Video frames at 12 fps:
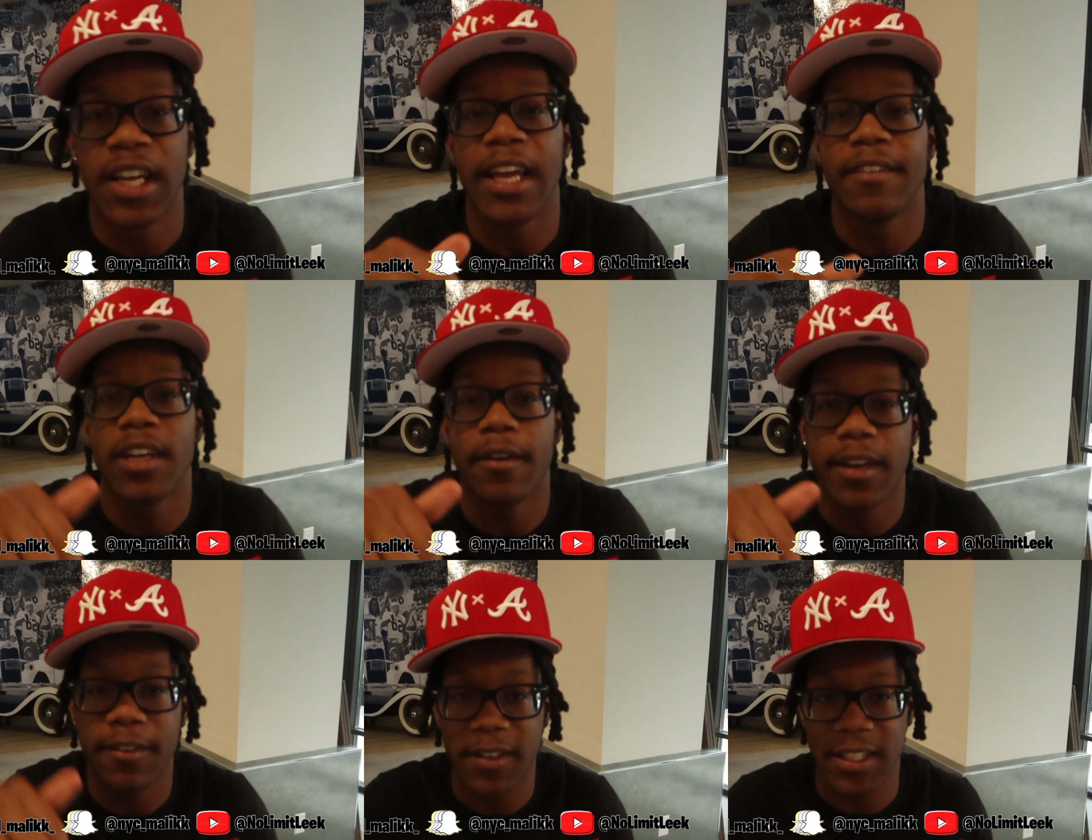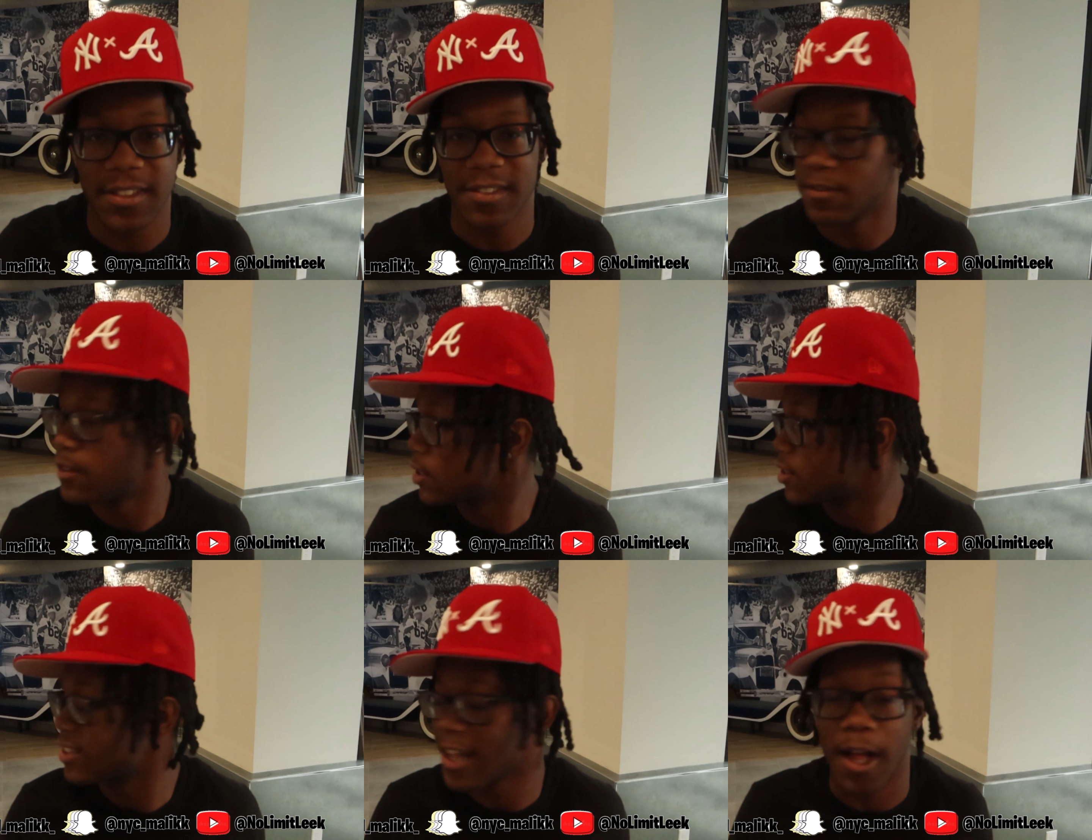If y'all ready for this
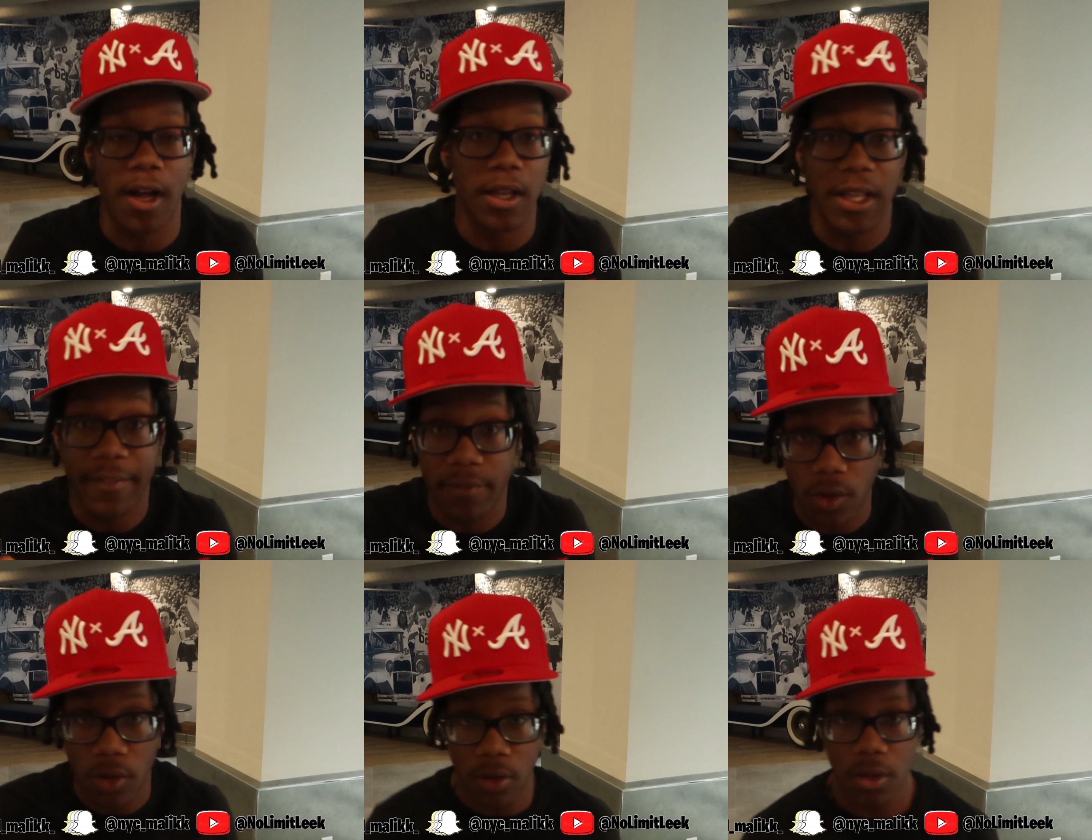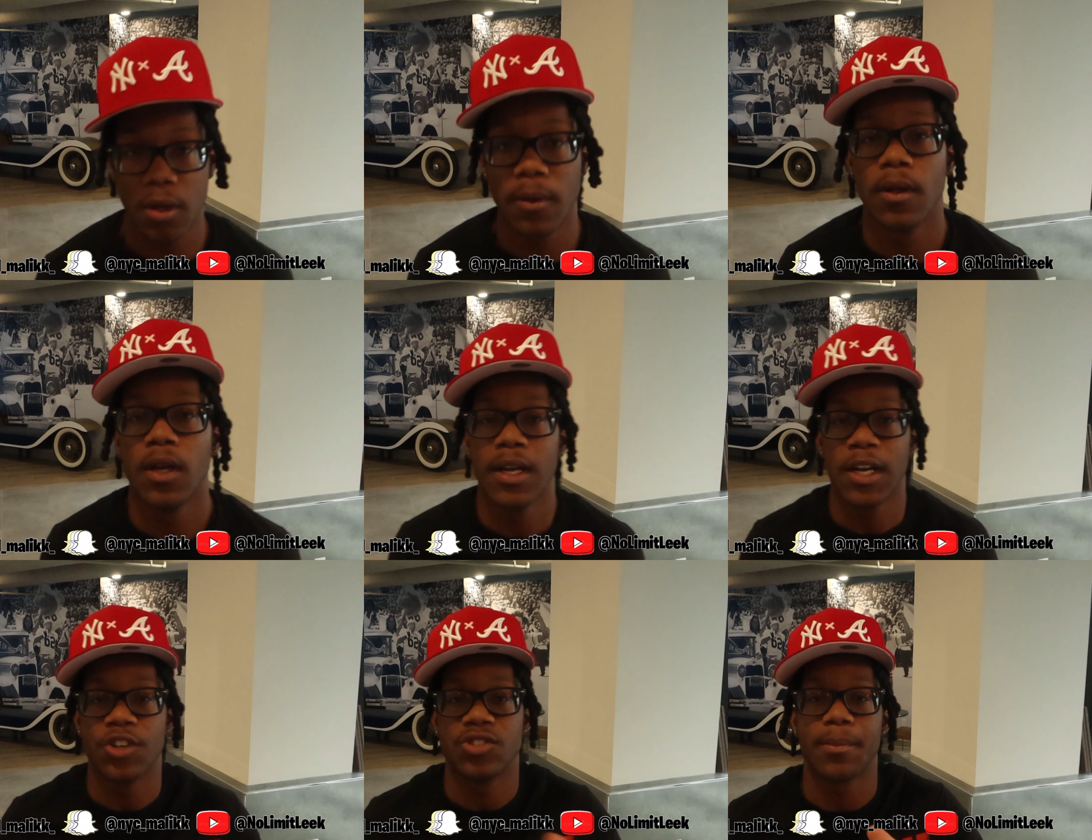lit vlog,
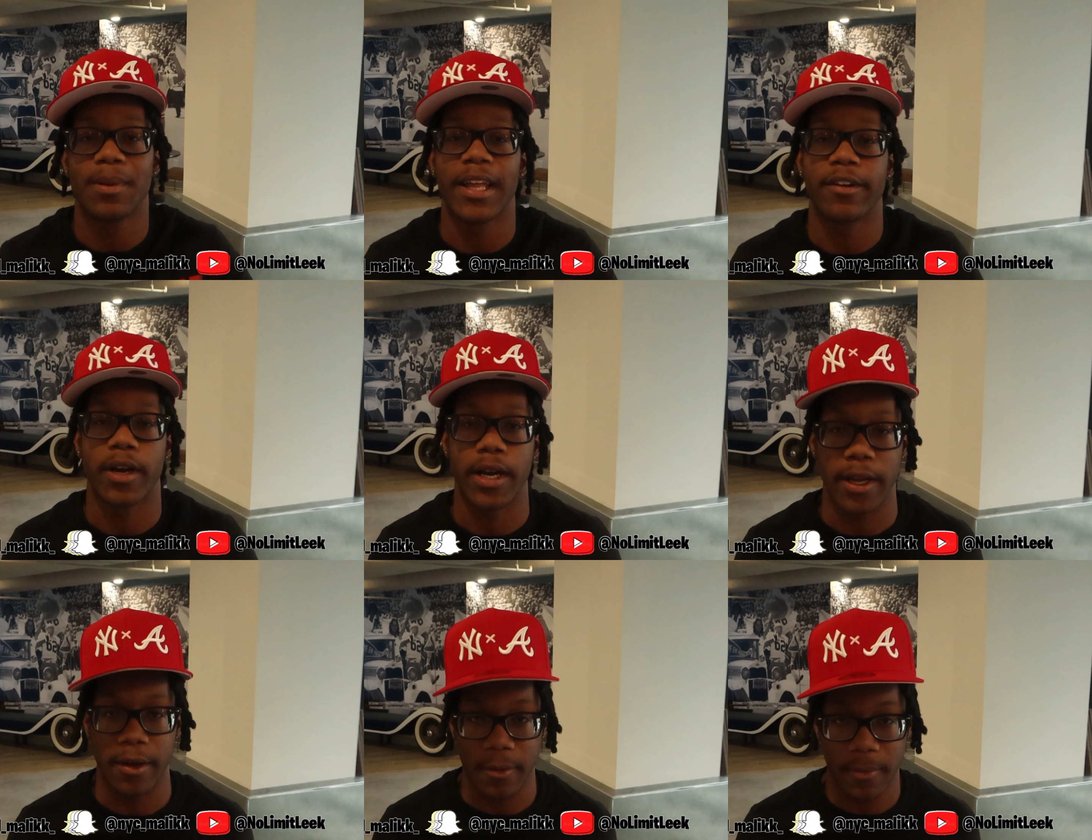drop a like right now.